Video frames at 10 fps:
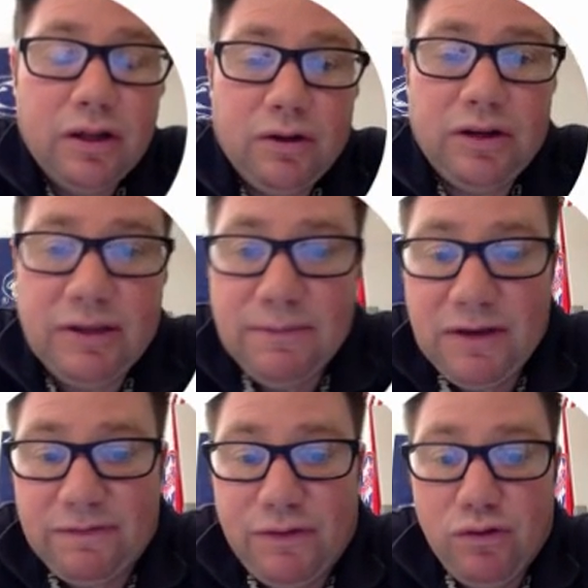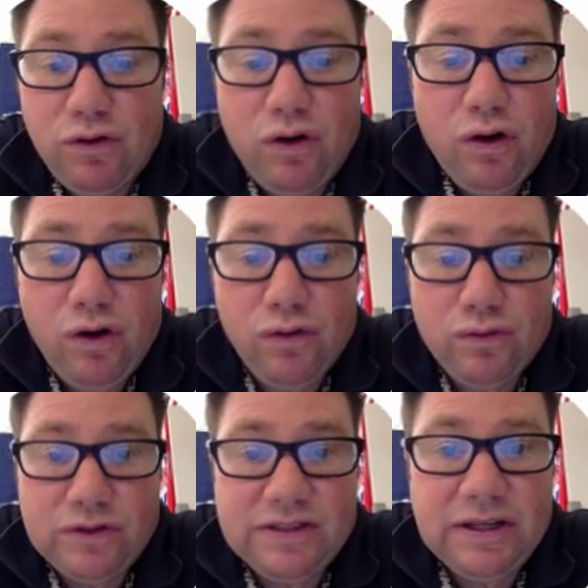or give me a phone call
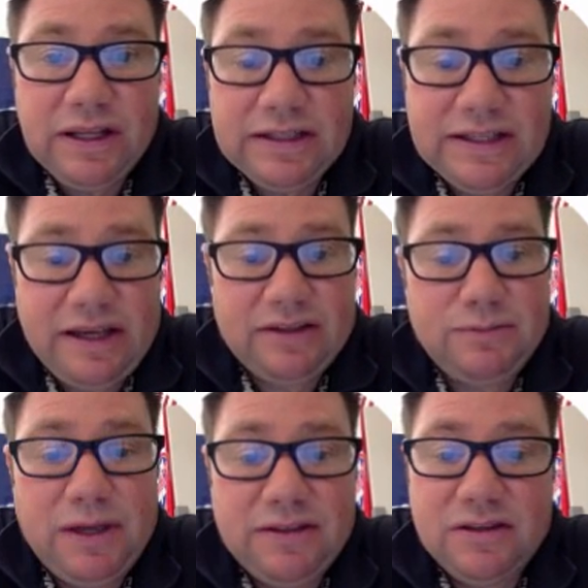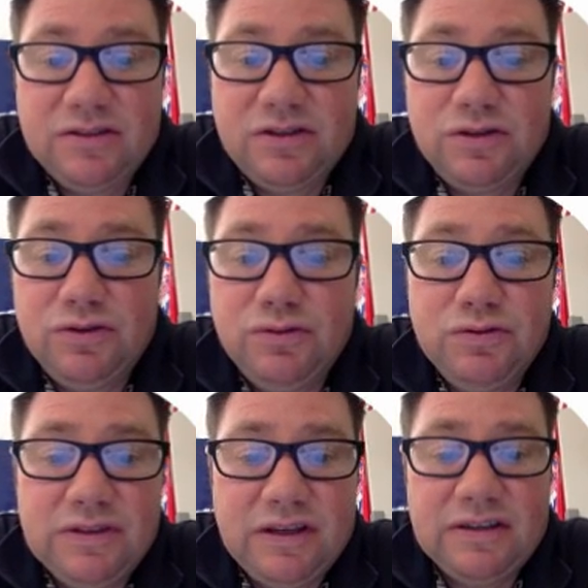or send a text message to
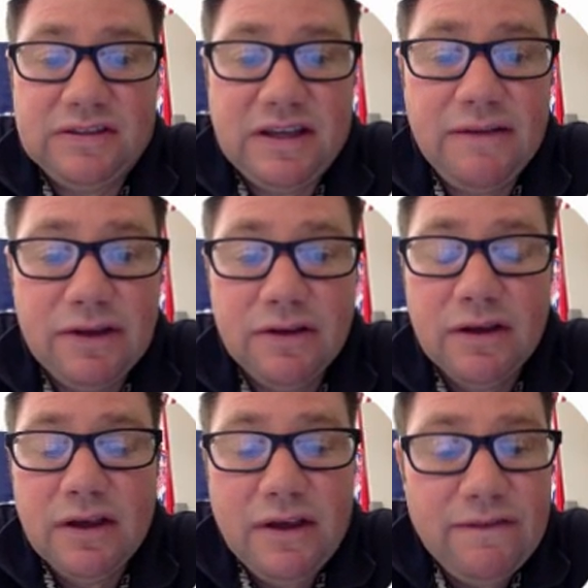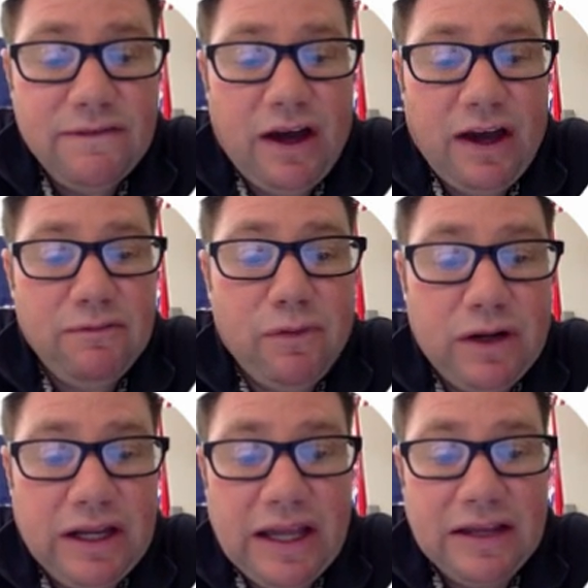
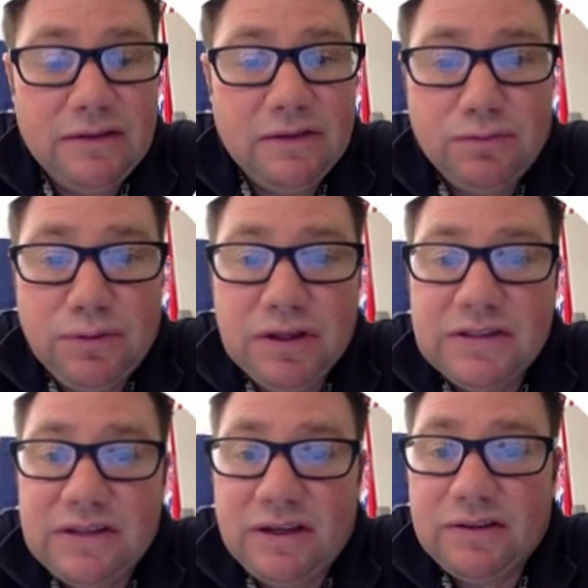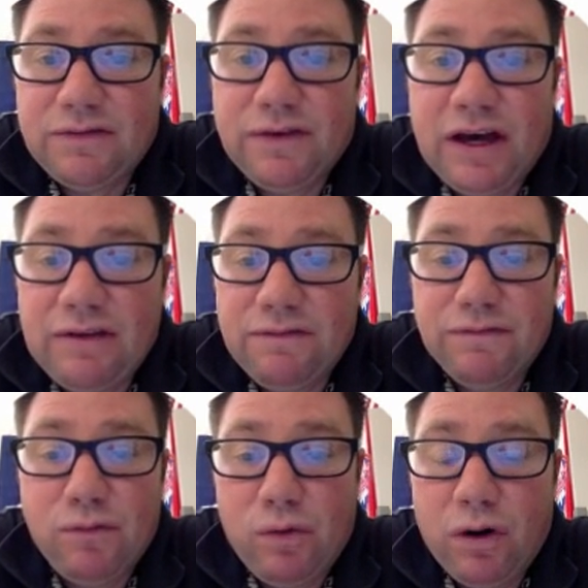
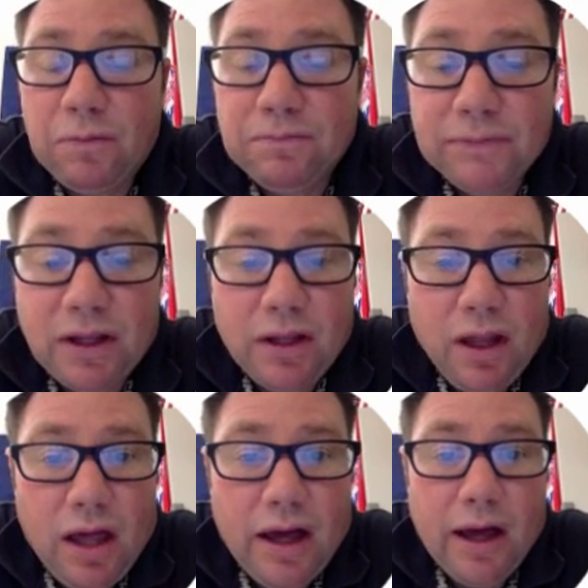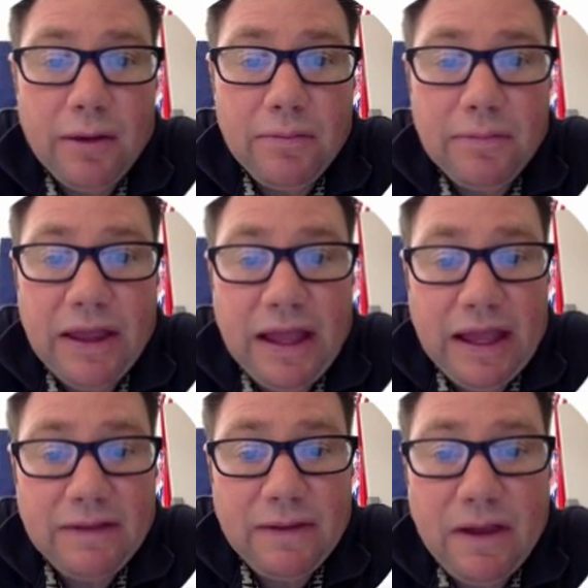267-518-3654.
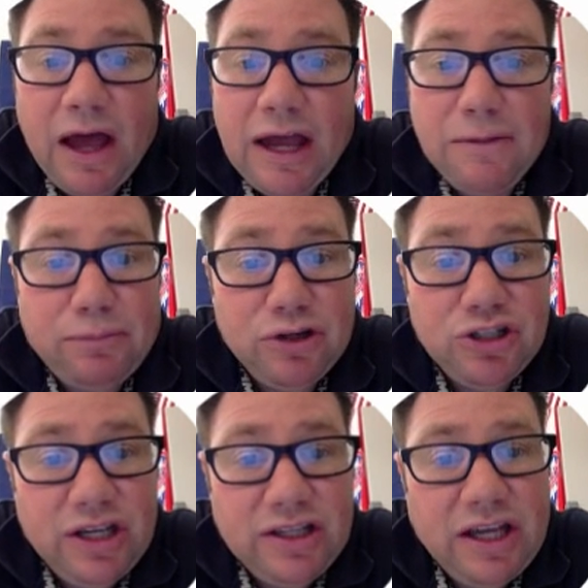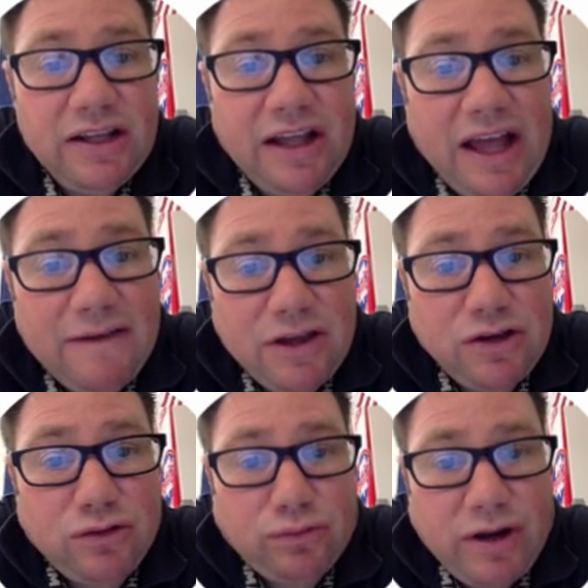And I appreciate that. Have a
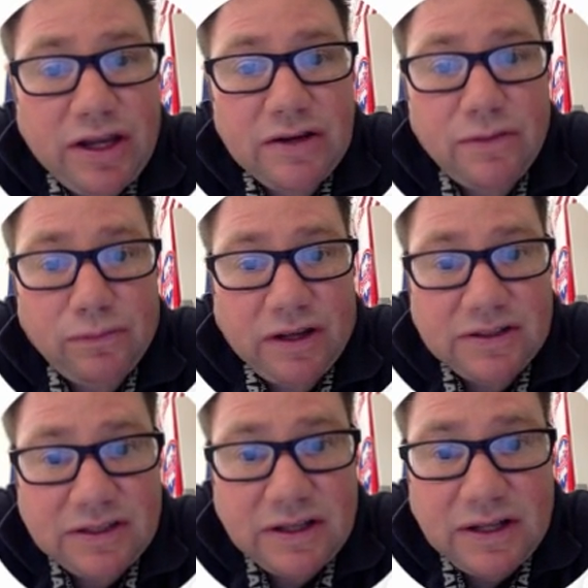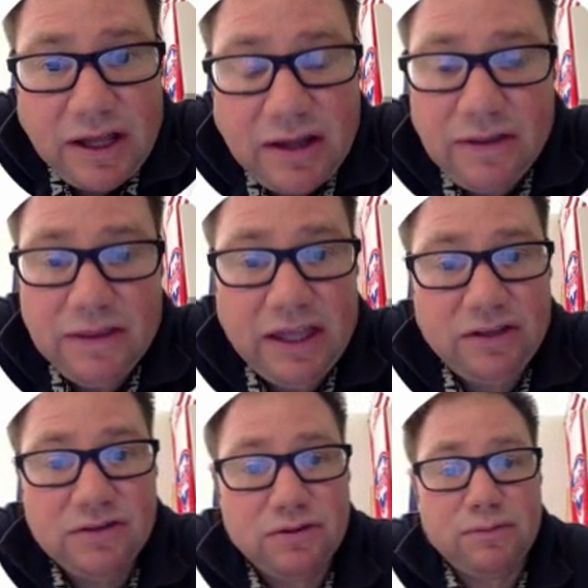great rest of the day. Thank you so